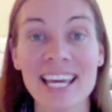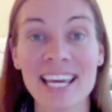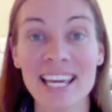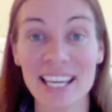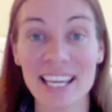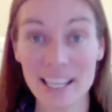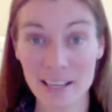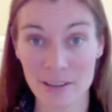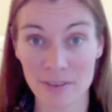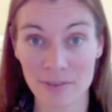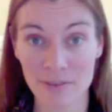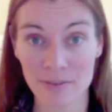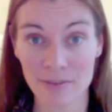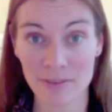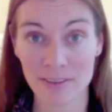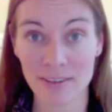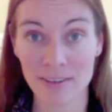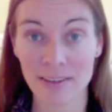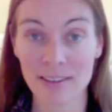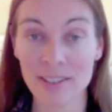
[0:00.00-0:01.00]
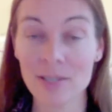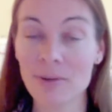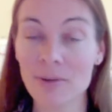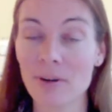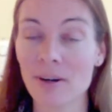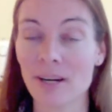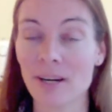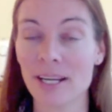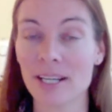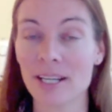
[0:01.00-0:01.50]
If you
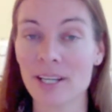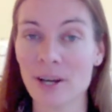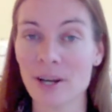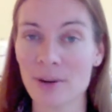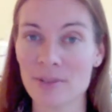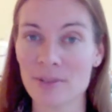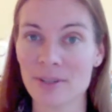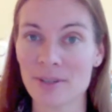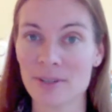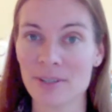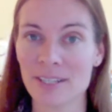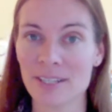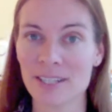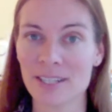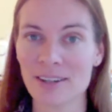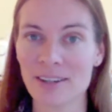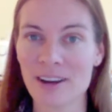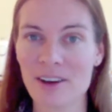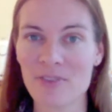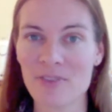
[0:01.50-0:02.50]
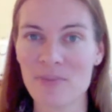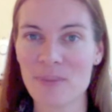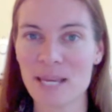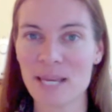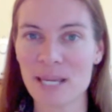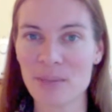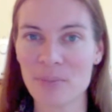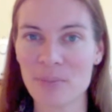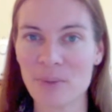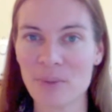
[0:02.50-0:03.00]
are a co-journeyer of
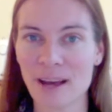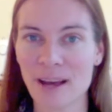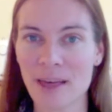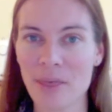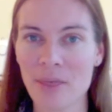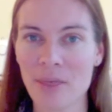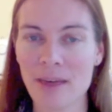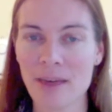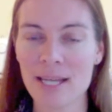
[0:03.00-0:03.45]
Being Breath,